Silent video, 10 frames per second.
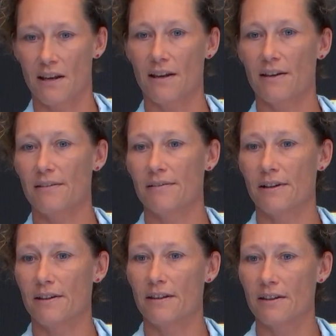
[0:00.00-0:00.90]
And
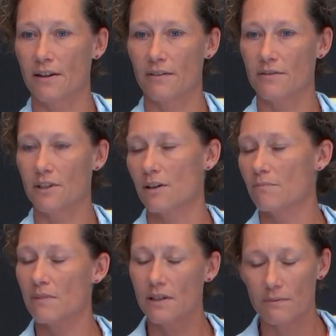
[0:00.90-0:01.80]
I think, you know,
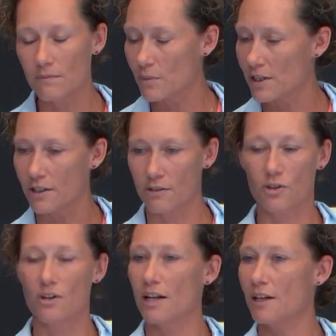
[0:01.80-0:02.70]
whether you're
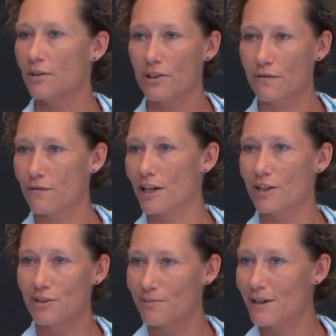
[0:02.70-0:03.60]
Australian or you're
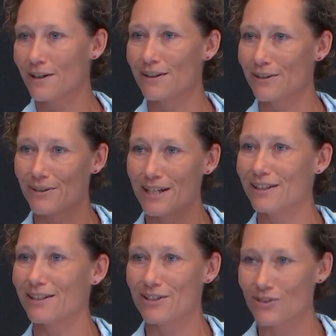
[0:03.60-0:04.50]
French or American or
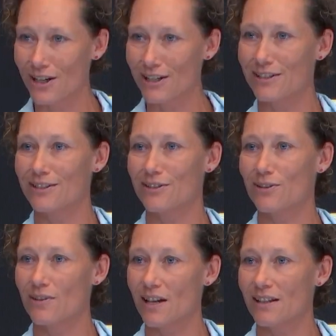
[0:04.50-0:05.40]
English, trying to
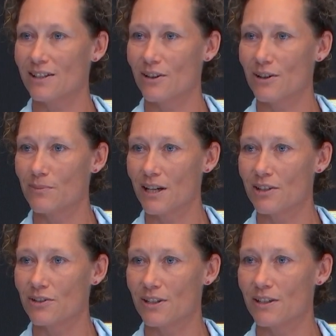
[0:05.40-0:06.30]
do that in your home
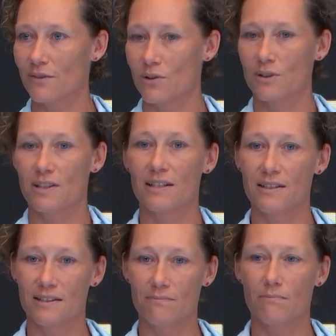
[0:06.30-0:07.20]
country, of course,
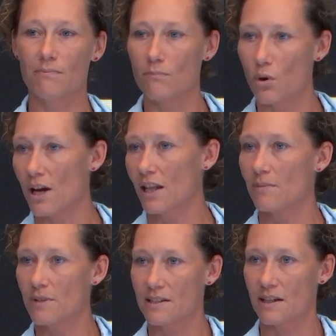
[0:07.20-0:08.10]
there's more
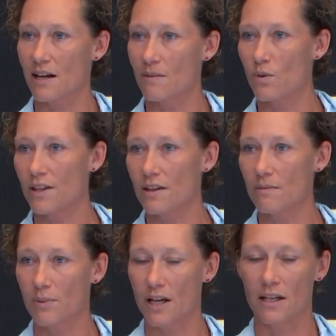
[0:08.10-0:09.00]
elements that come with
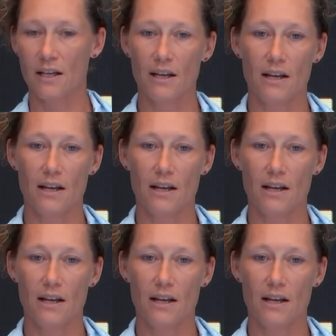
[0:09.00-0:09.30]
it. But,